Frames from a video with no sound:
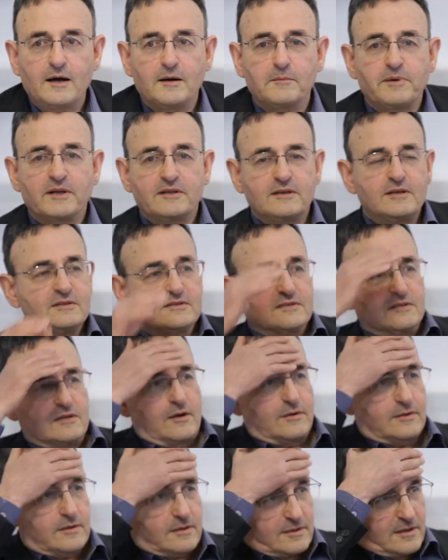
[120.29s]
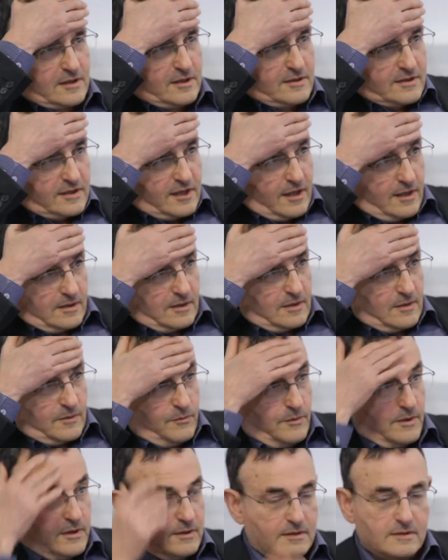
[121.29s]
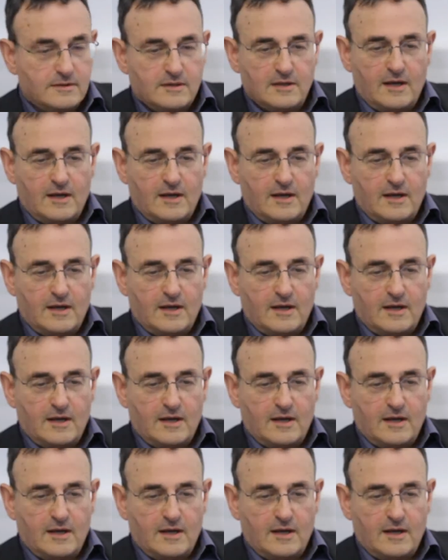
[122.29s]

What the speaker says: But he's not content with